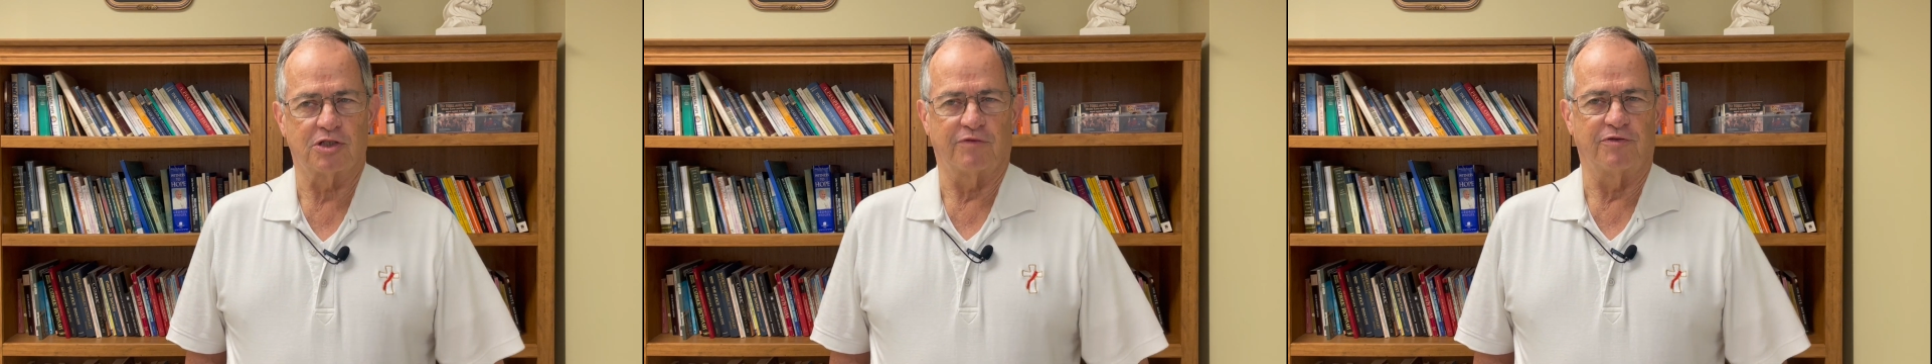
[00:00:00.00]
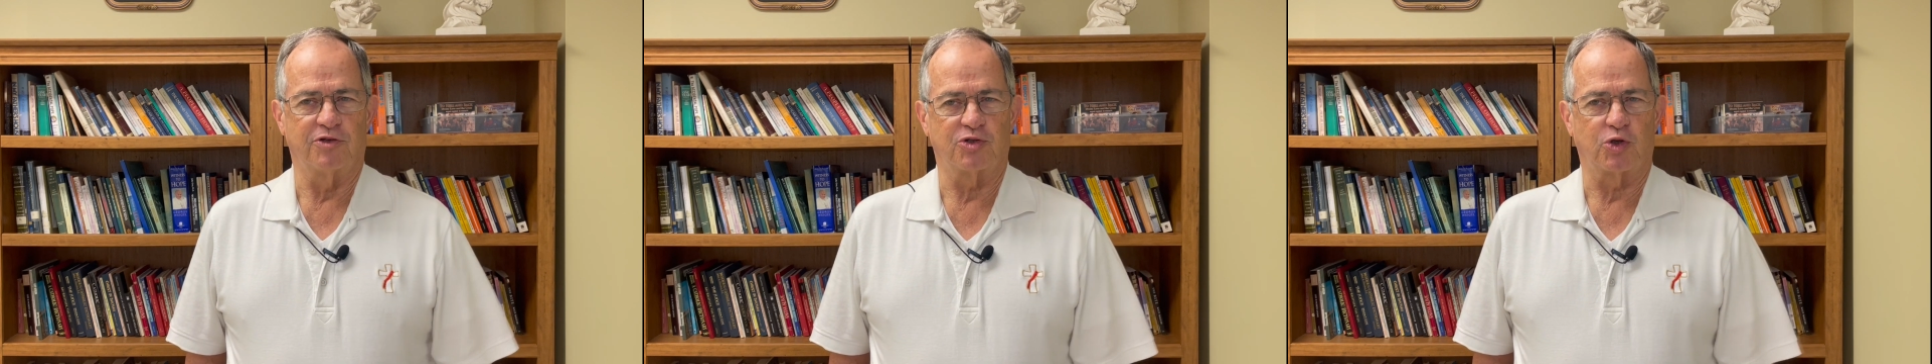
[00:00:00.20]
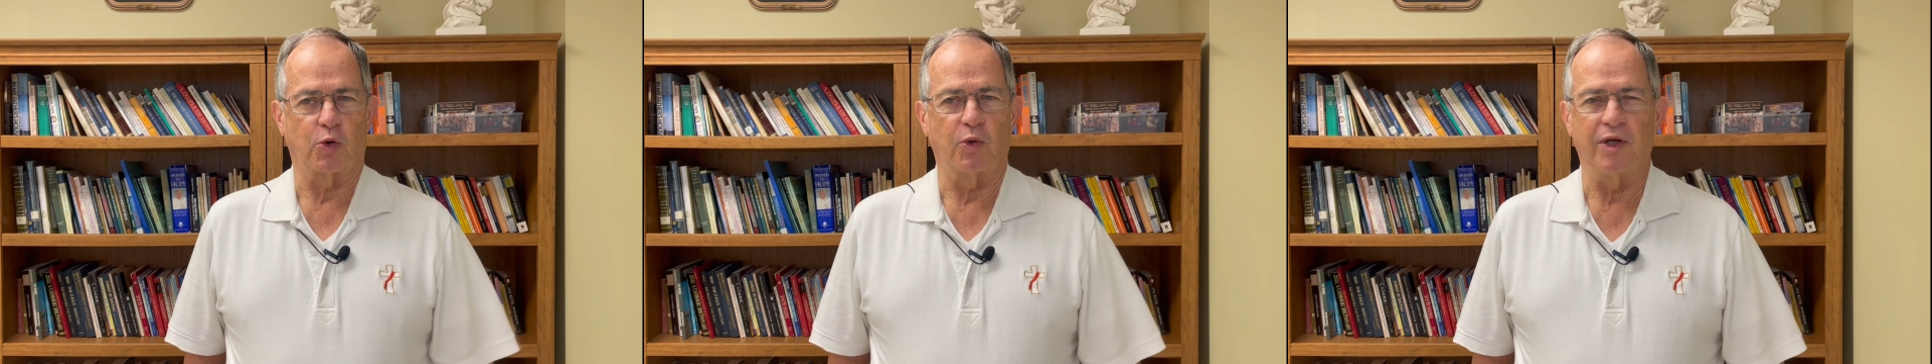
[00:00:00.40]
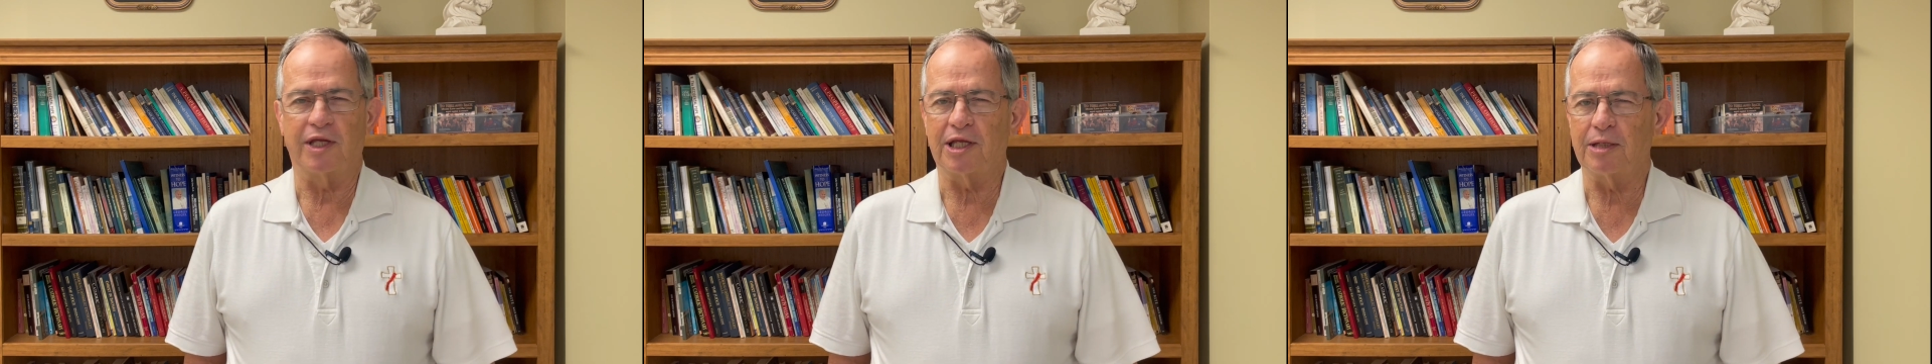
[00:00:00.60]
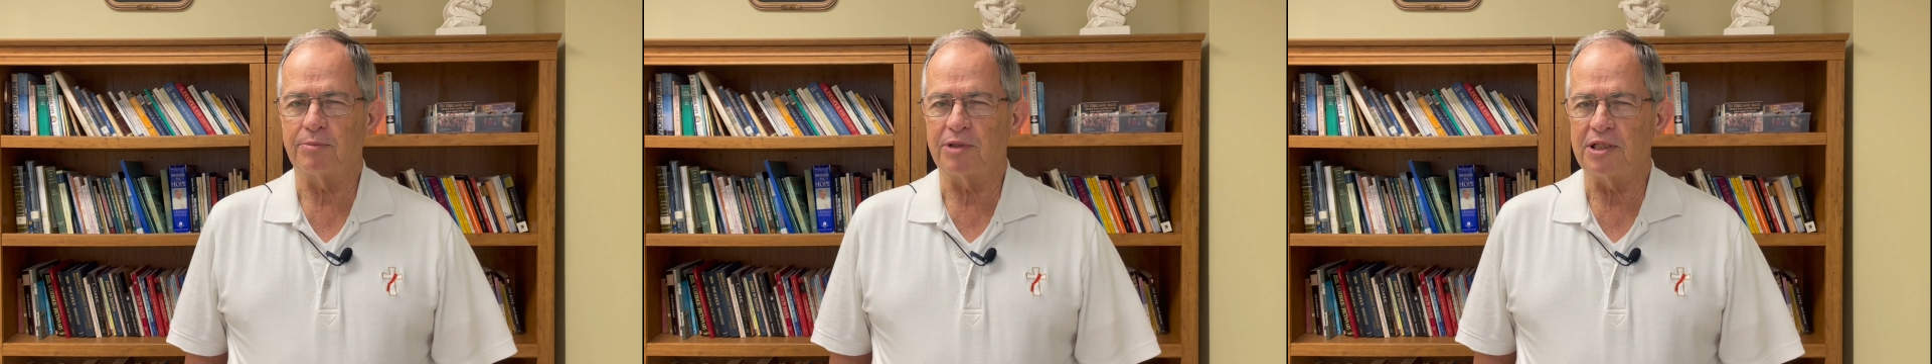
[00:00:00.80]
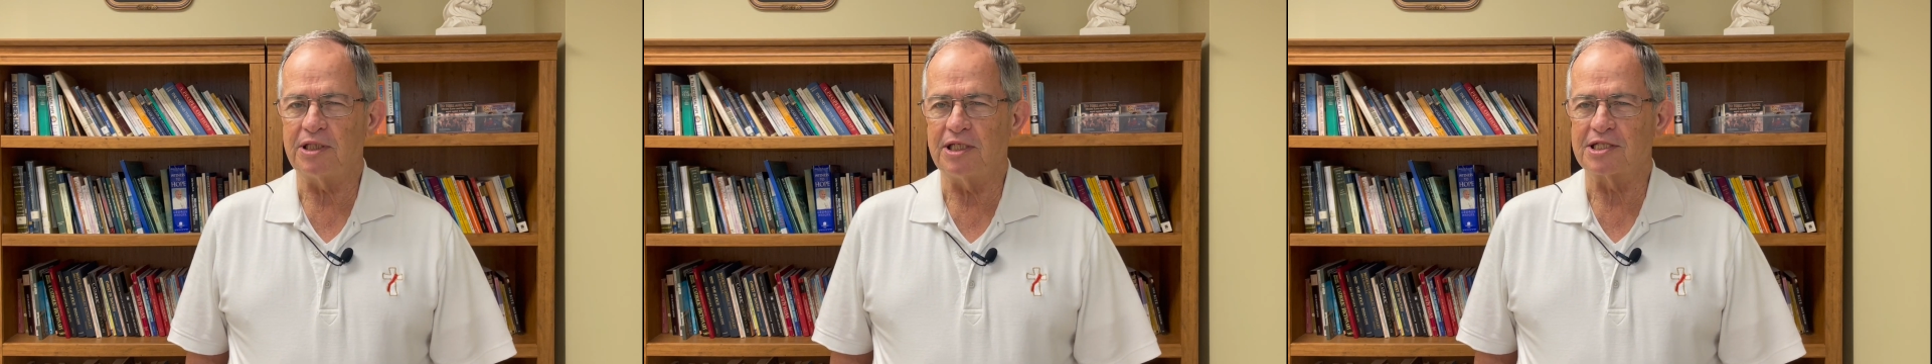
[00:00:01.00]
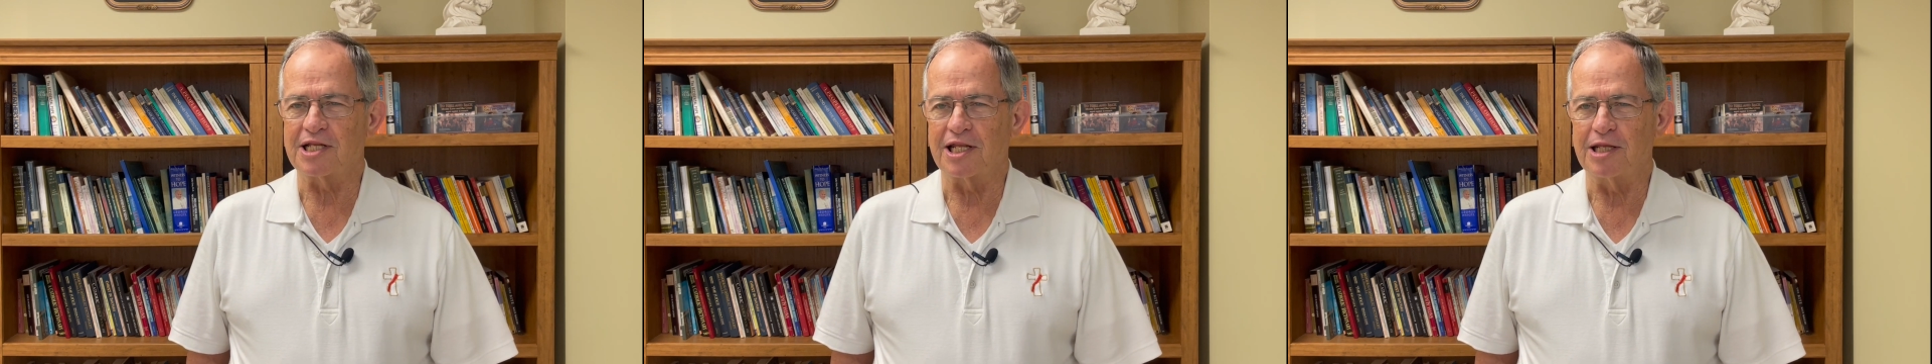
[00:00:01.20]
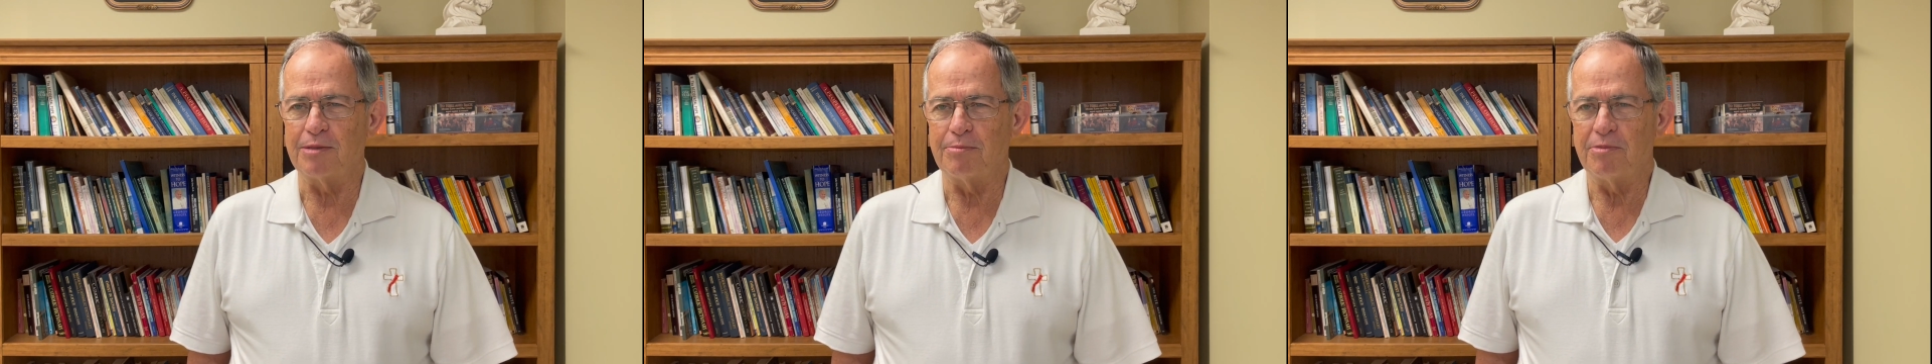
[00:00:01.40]
of the story can be
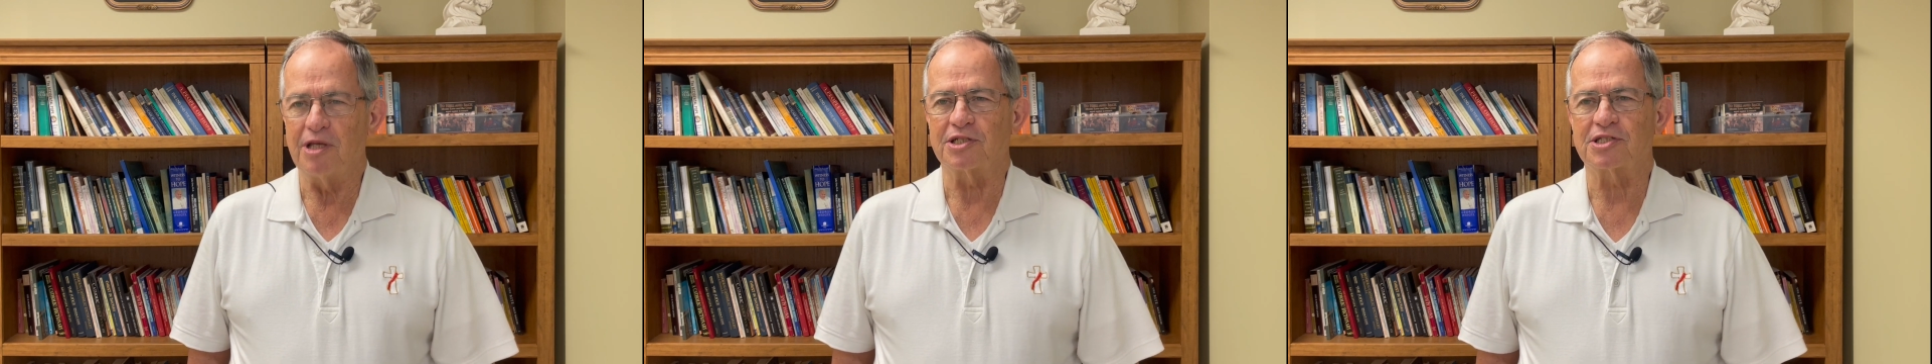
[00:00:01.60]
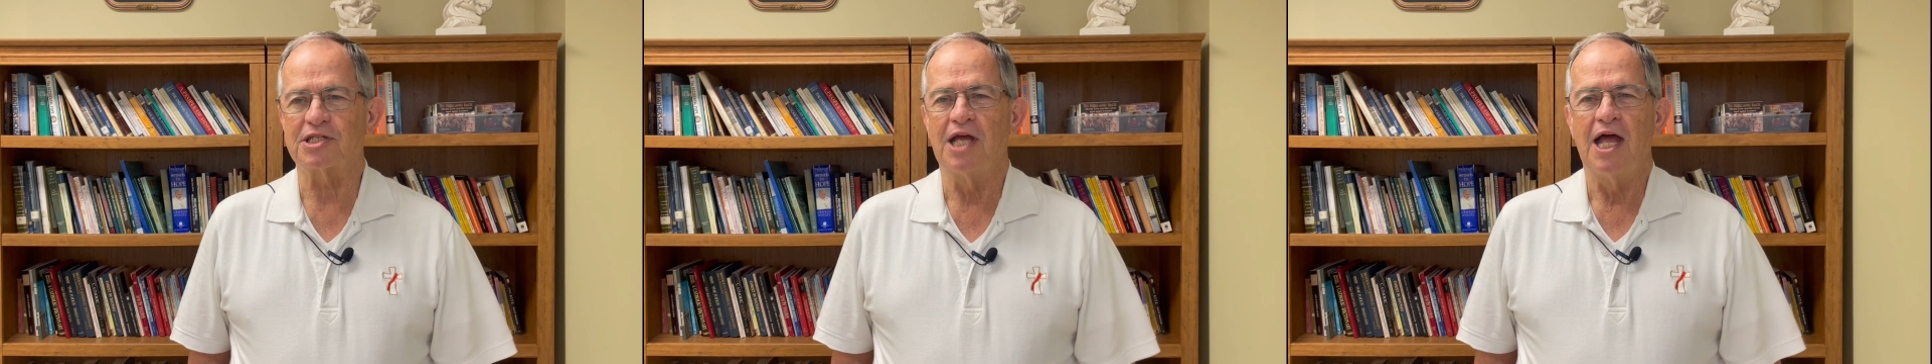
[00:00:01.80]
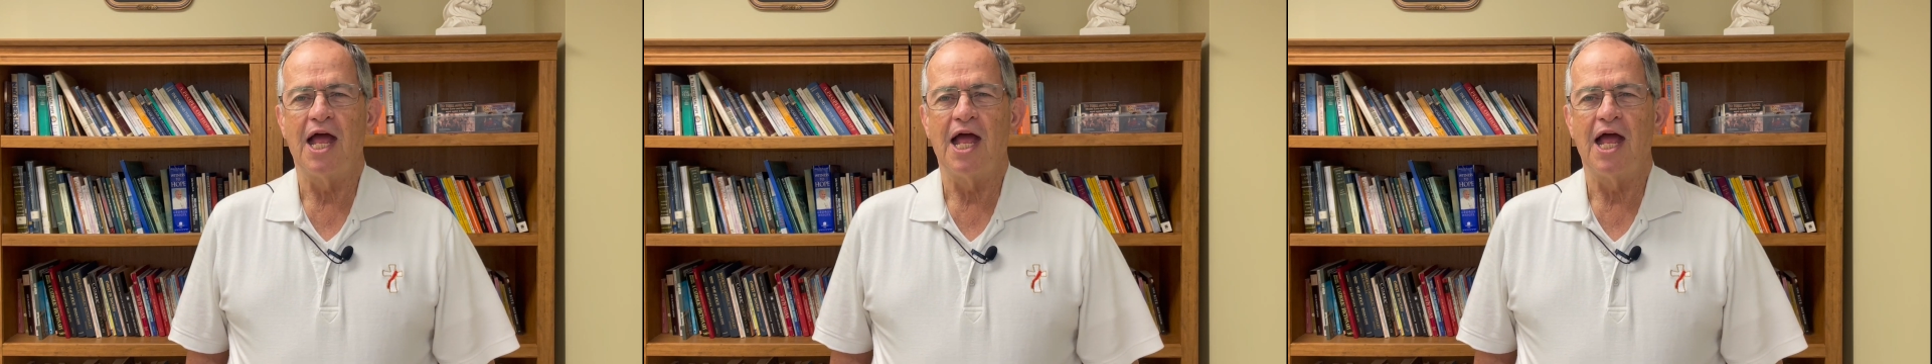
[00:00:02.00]
easily missed